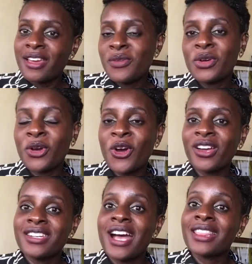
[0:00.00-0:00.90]

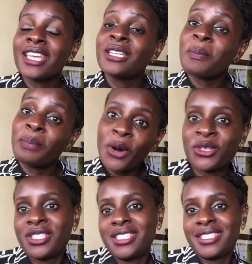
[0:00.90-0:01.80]
record, and then
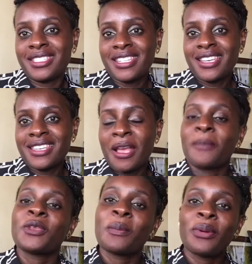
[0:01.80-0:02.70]

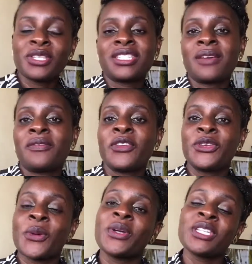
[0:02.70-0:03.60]
post that
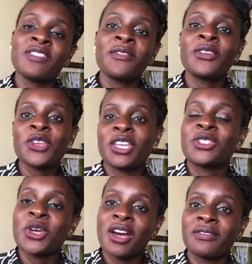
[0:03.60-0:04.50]
video, whatever video
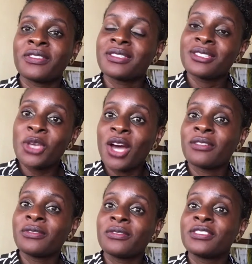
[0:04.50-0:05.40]
that you
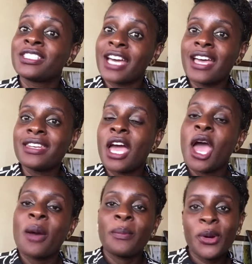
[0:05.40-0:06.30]
have done,
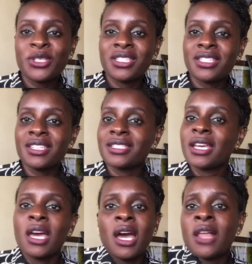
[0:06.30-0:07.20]
post it,
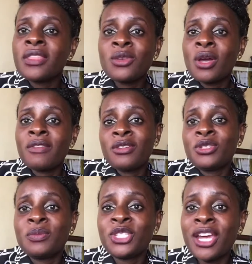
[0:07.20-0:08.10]
and then you have a
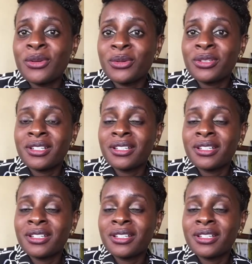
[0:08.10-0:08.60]
YouTube channel.